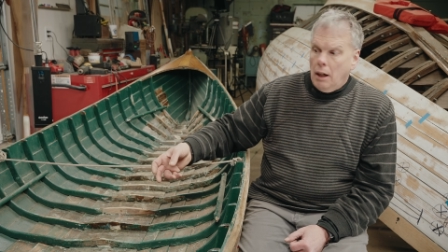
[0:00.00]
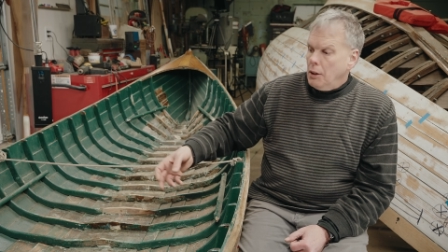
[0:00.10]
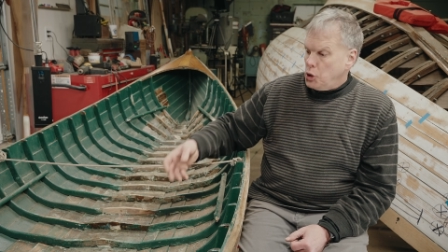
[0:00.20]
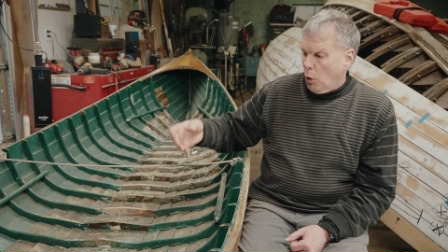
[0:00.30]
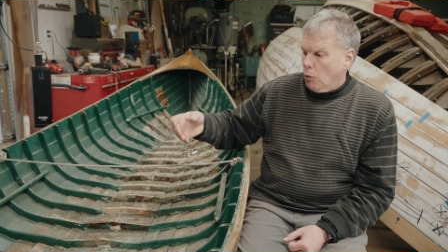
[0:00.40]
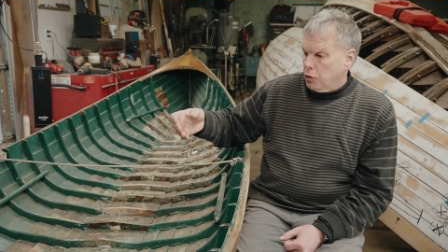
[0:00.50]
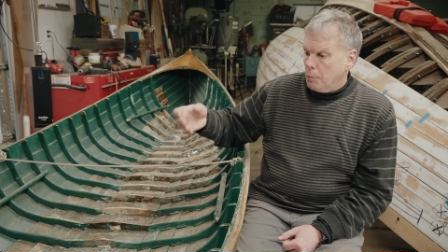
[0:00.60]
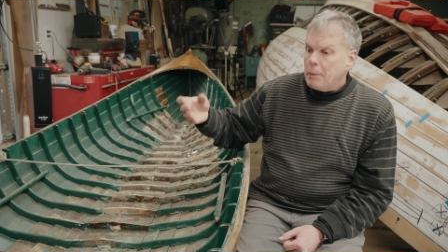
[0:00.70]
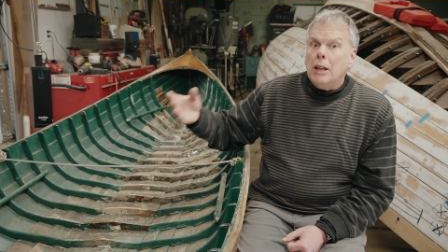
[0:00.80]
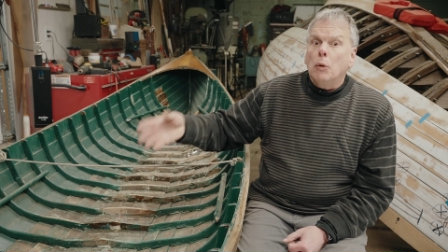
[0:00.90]
So for
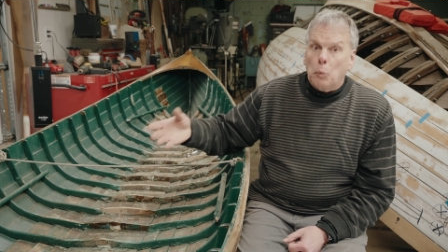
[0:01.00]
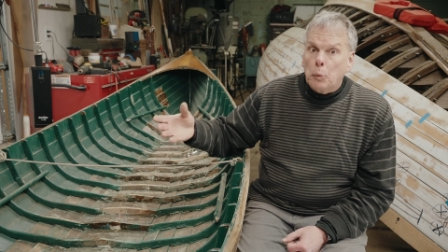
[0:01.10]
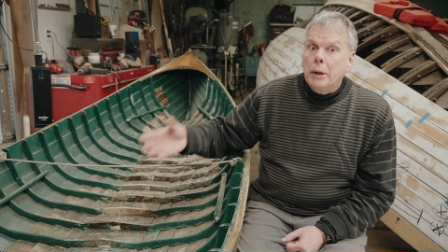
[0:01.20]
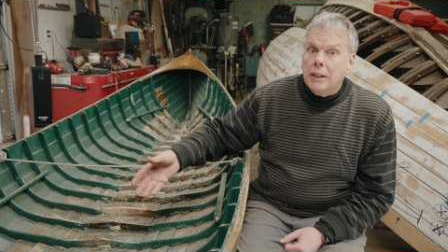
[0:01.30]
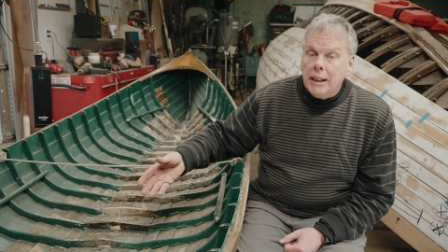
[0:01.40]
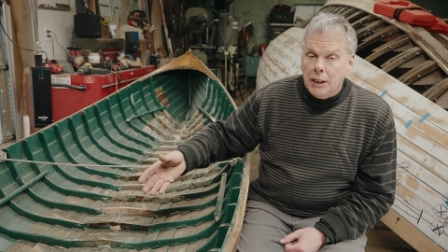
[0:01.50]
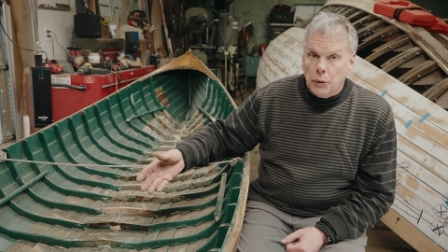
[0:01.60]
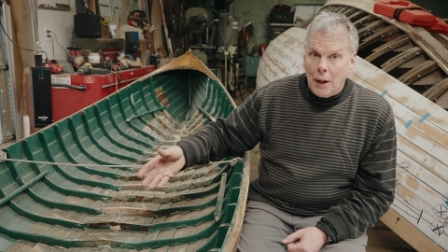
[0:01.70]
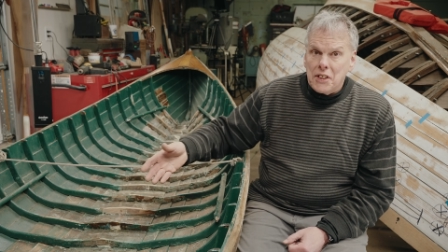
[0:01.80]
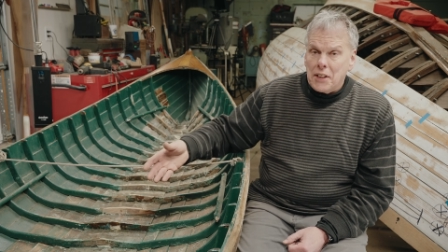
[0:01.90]
me to really
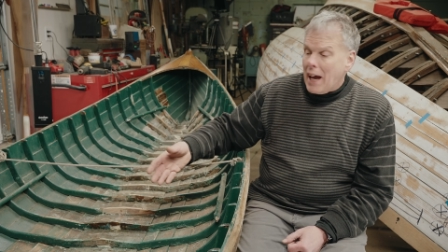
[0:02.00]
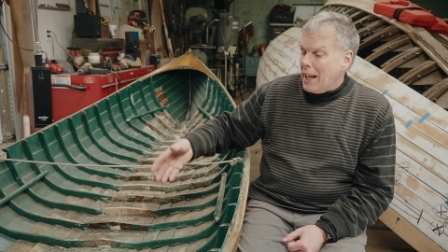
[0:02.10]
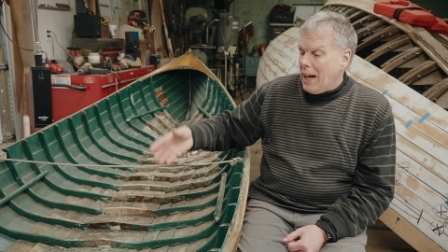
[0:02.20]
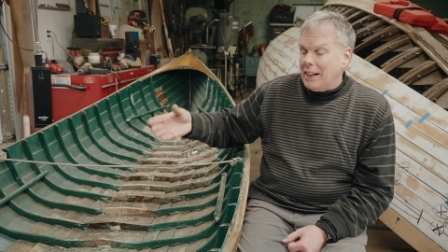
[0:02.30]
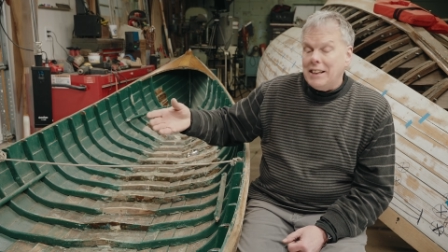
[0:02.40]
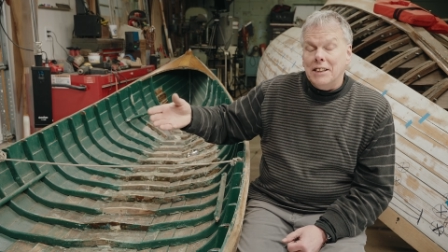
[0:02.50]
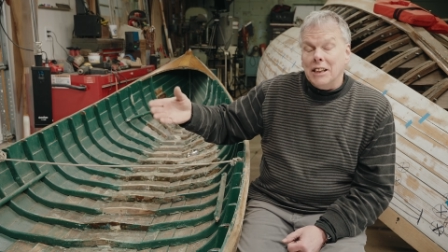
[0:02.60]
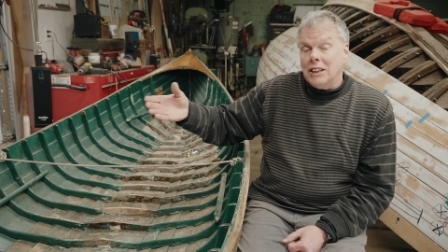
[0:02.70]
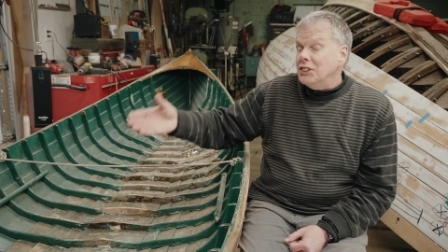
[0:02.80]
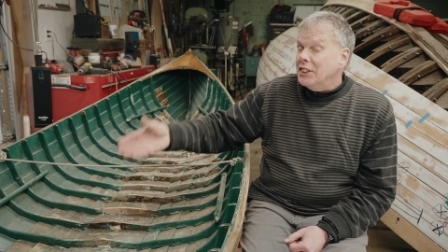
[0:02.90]
address that, I need to
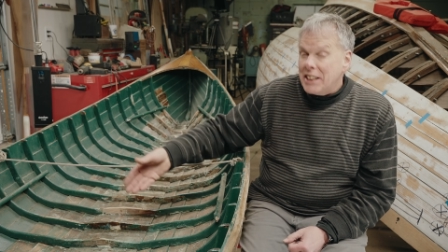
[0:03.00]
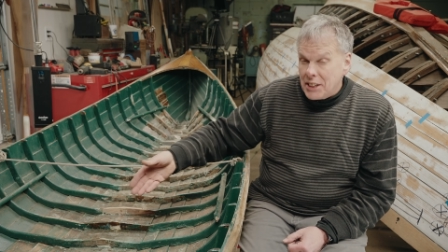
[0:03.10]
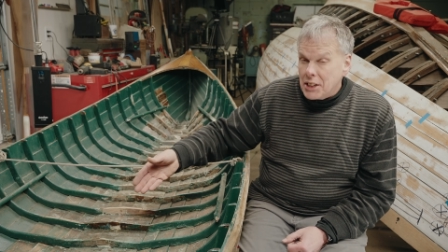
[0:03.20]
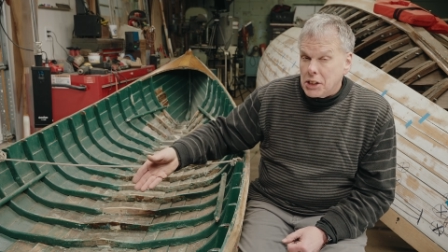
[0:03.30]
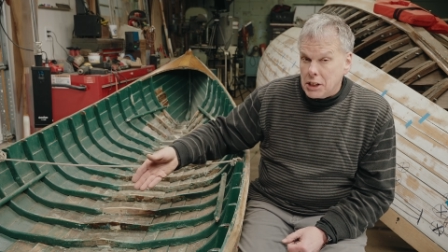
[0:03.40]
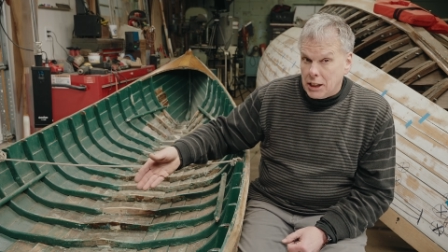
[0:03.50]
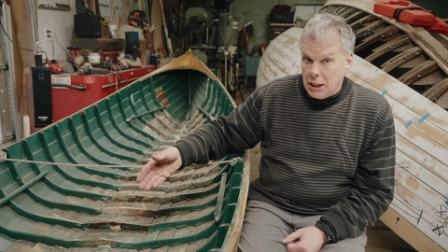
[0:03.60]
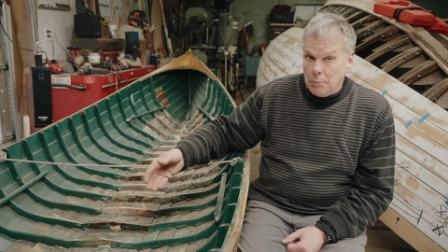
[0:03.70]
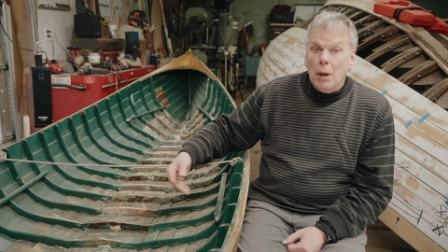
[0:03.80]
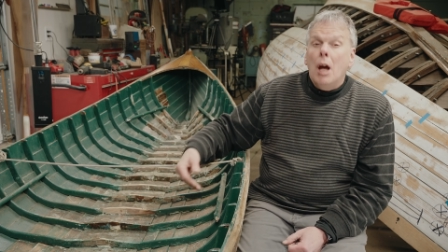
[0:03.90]
clean the
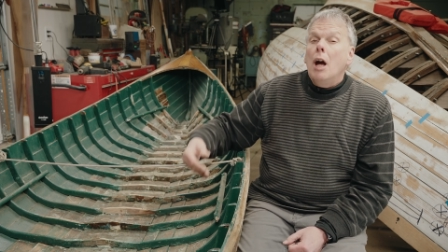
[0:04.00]
seam,